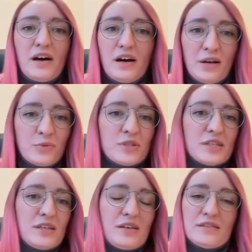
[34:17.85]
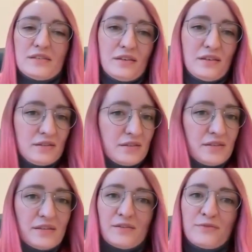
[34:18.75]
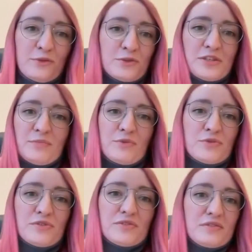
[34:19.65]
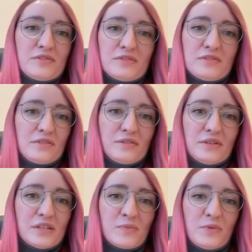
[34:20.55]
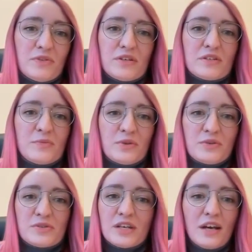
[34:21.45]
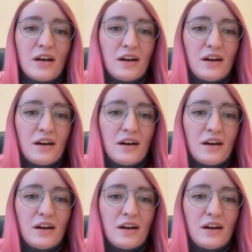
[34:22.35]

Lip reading: I would say is the first time user experience, because